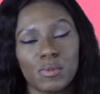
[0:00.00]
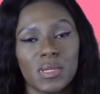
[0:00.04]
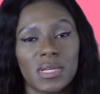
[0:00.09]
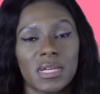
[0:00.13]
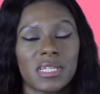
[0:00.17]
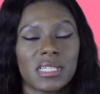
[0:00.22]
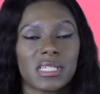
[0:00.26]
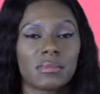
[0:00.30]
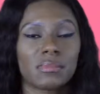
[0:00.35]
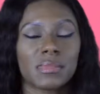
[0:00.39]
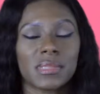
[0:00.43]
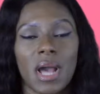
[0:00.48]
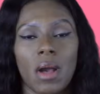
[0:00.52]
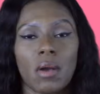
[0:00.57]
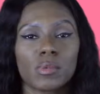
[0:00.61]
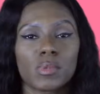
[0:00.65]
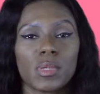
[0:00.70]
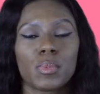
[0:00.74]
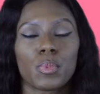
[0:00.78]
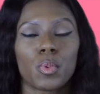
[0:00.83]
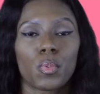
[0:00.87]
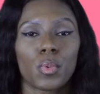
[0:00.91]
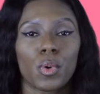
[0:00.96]
because
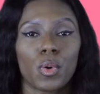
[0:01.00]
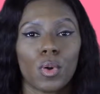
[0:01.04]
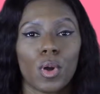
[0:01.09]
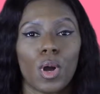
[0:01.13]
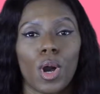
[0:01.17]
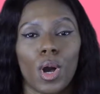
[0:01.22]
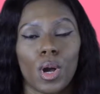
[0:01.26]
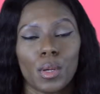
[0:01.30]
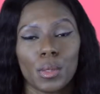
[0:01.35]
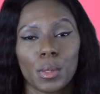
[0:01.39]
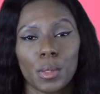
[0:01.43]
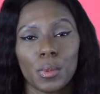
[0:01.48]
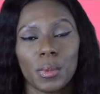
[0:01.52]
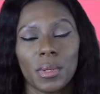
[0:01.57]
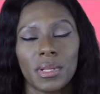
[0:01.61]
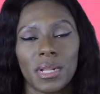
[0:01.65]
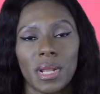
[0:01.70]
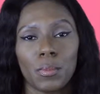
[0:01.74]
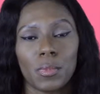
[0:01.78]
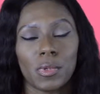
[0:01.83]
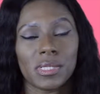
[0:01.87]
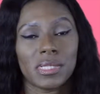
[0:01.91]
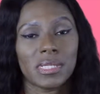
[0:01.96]
sometimes people will call you and
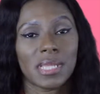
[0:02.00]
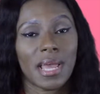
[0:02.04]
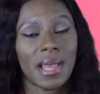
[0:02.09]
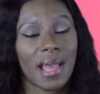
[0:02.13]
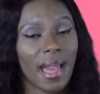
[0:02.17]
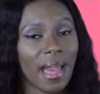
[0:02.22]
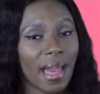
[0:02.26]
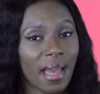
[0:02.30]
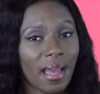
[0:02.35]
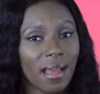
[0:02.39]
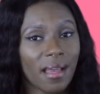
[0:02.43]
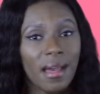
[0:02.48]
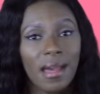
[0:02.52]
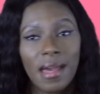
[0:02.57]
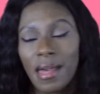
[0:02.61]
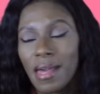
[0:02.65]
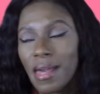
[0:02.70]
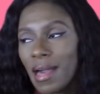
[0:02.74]
they will say, hey,